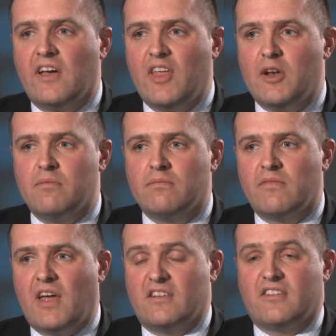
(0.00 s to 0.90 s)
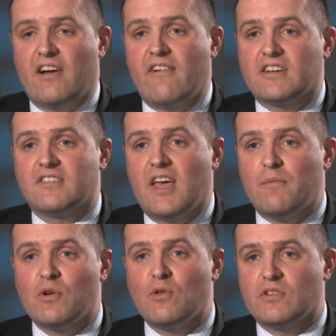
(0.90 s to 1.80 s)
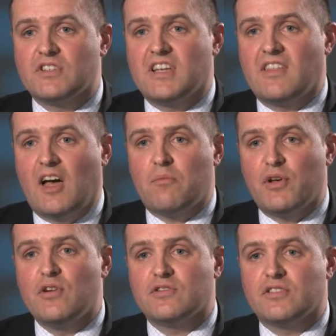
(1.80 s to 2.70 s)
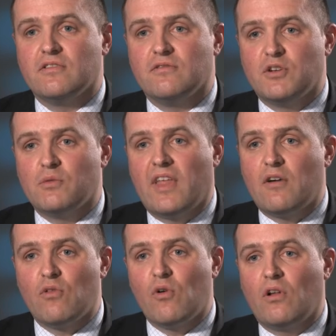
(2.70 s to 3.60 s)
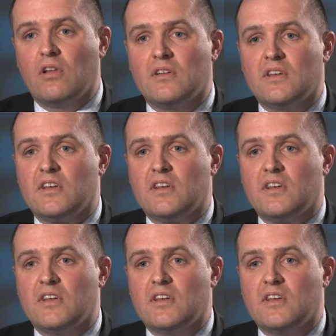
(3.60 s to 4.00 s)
and then that directs them to go and see that person doing that role,